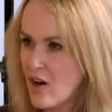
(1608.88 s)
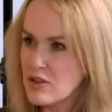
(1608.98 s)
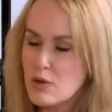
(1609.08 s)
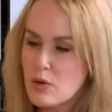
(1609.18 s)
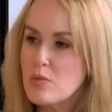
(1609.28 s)
I
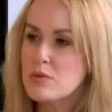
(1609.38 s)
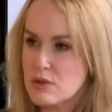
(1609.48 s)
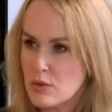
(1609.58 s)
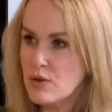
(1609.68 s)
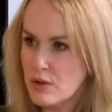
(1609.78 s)
was called a
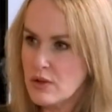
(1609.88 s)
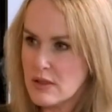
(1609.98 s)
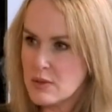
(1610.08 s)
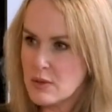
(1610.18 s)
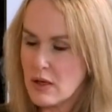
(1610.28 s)
Mzungu,
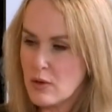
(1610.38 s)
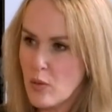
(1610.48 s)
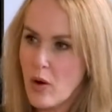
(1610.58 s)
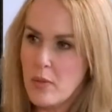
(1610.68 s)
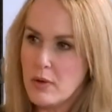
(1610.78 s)
that's what they call
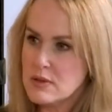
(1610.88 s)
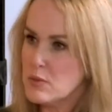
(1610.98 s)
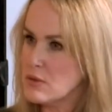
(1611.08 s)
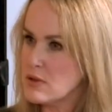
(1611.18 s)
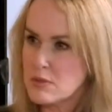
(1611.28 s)
white person.
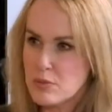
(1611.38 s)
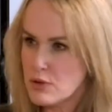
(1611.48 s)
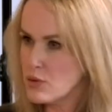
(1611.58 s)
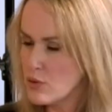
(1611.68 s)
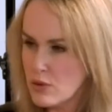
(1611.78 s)
What's this
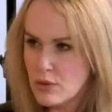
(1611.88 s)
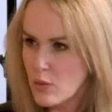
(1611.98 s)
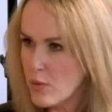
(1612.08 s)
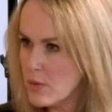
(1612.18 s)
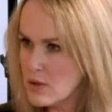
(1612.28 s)
Mzungu
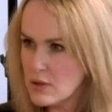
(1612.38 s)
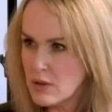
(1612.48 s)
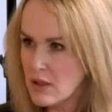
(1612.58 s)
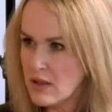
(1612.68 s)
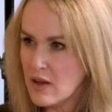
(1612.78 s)
woman
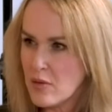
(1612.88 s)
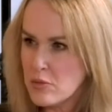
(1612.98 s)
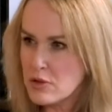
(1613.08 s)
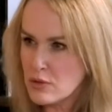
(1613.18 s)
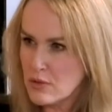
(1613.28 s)
doing? And they go,
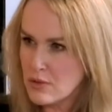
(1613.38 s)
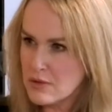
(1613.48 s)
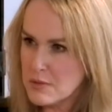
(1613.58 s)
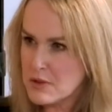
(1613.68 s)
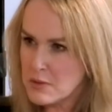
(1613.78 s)

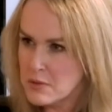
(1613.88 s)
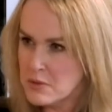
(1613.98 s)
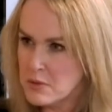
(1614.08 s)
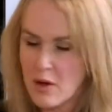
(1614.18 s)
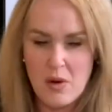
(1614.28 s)

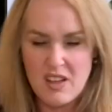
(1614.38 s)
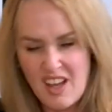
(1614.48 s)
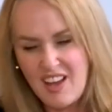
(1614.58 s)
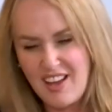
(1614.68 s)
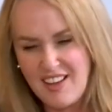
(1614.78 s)
Mzungu, and I'm like, yeah.